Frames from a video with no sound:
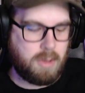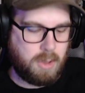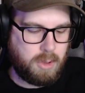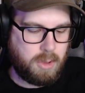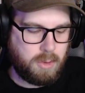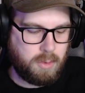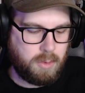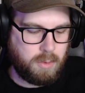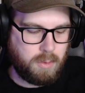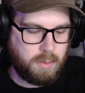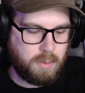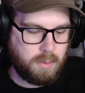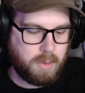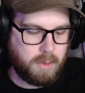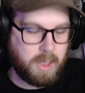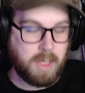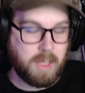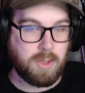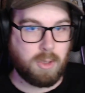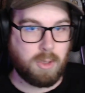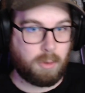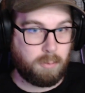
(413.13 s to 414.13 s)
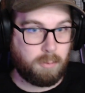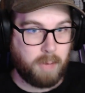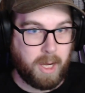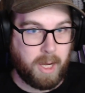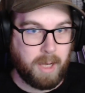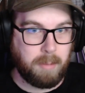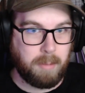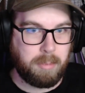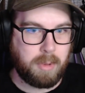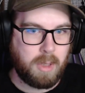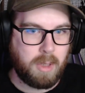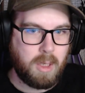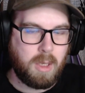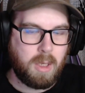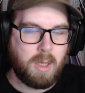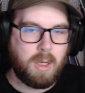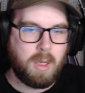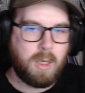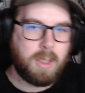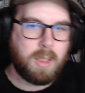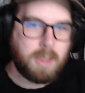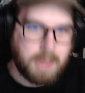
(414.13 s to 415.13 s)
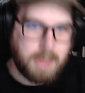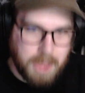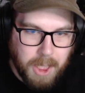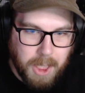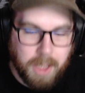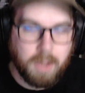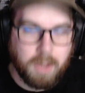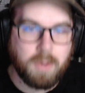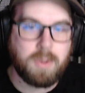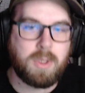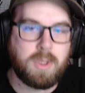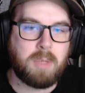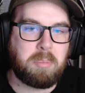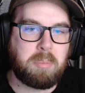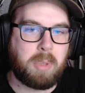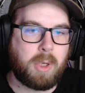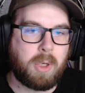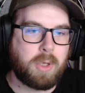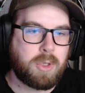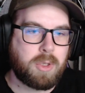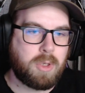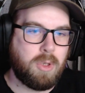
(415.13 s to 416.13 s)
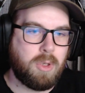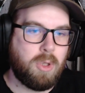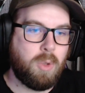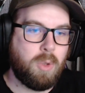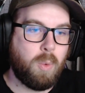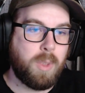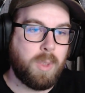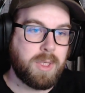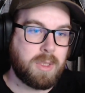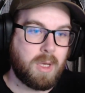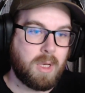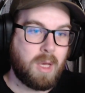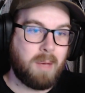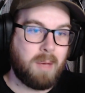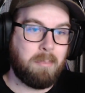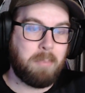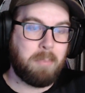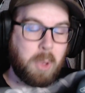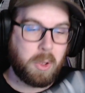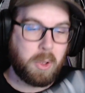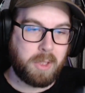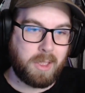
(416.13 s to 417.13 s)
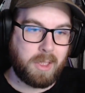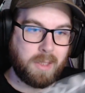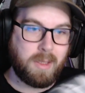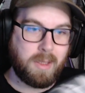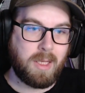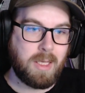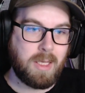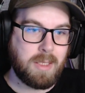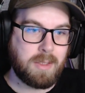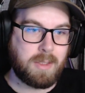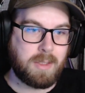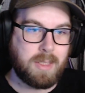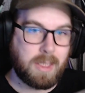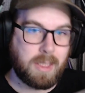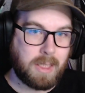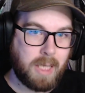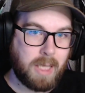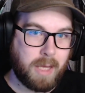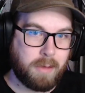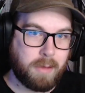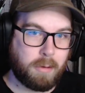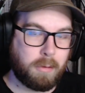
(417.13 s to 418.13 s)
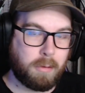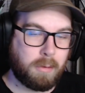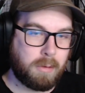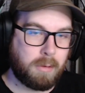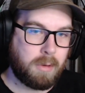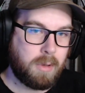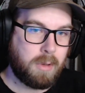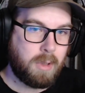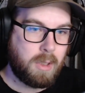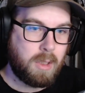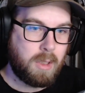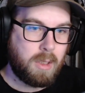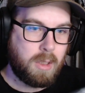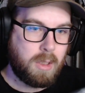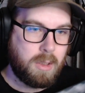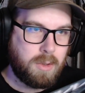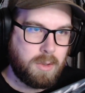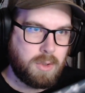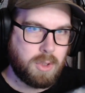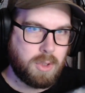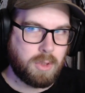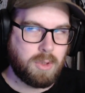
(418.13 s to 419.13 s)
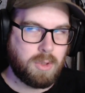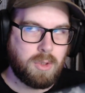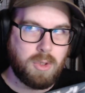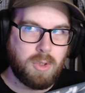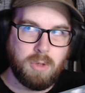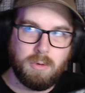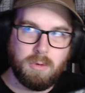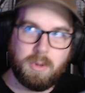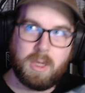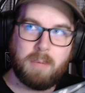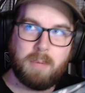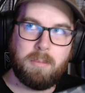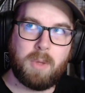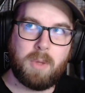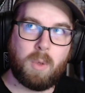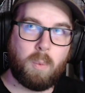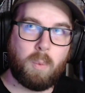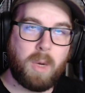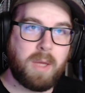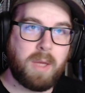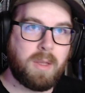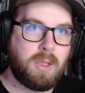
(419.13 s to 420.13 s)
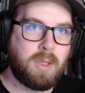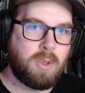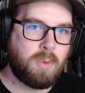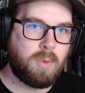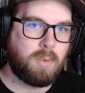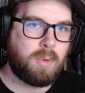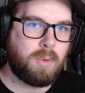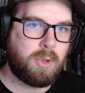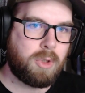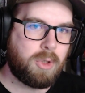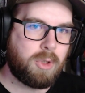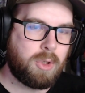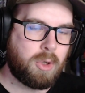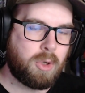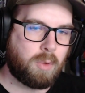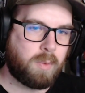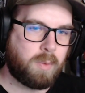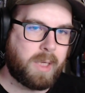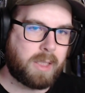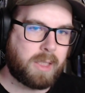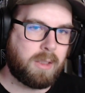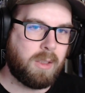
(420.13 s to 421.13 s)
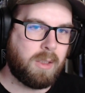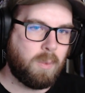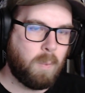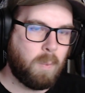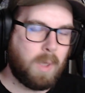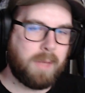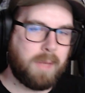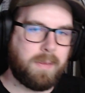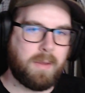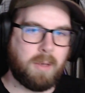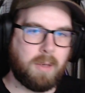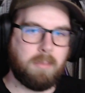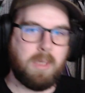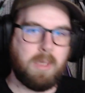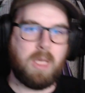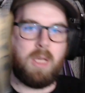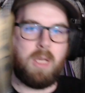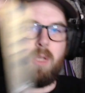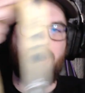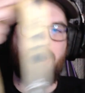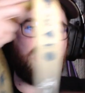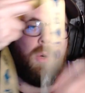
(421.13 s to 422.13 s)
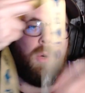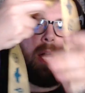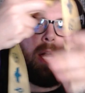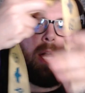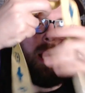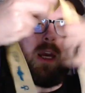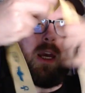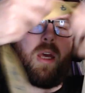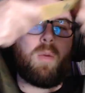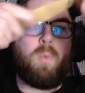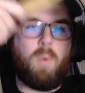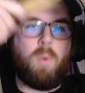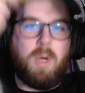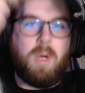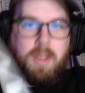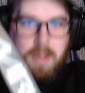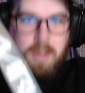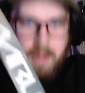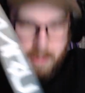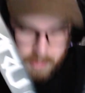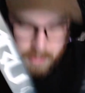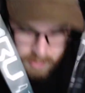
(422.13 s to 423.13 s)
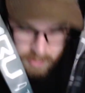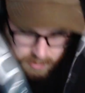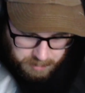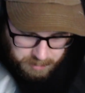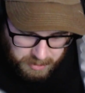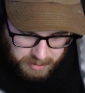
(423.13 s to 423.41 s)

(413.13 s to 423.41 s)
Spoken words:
who is your rep tells the person who is putting these together to do them the way that you correctly want them. So I had wanted to be